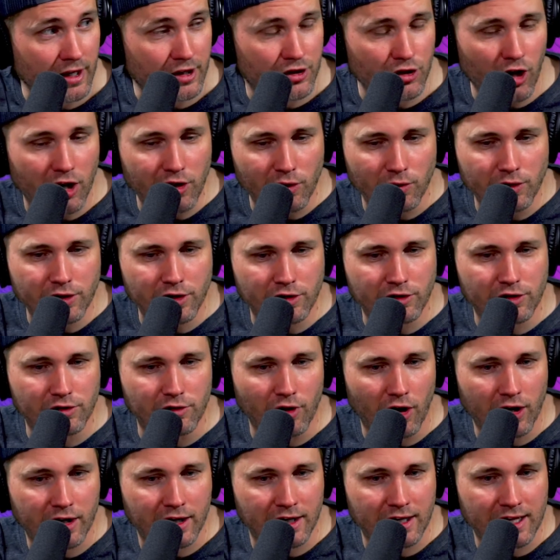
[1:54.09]
Like, not only are
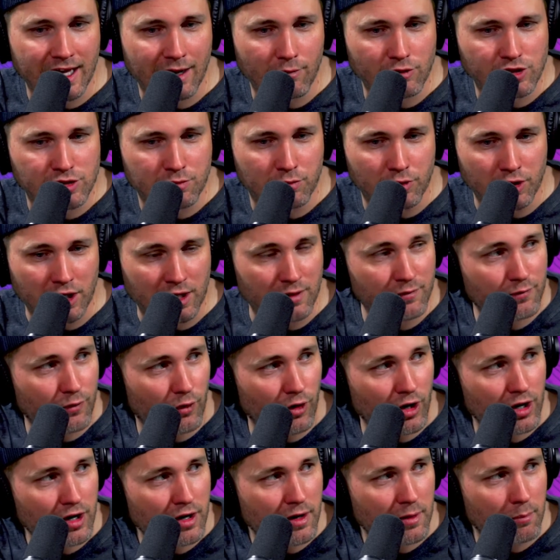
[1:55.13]
you not going to get what you put in
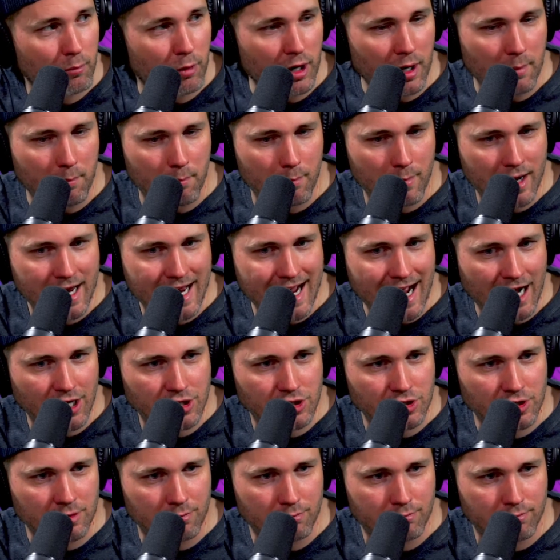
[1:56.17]
for it, but it may
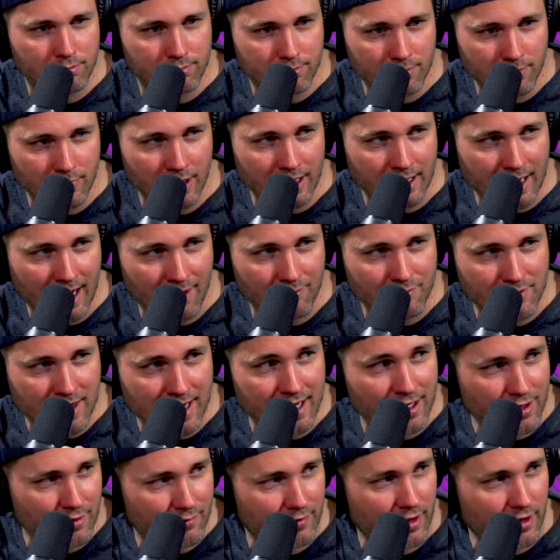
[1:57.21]
actually like have
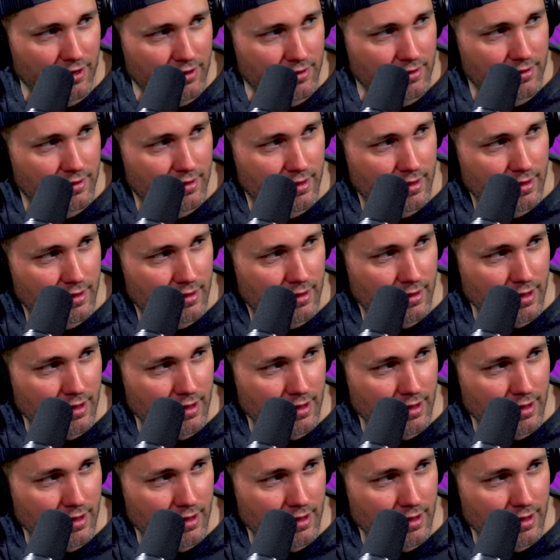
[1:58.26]
negative value.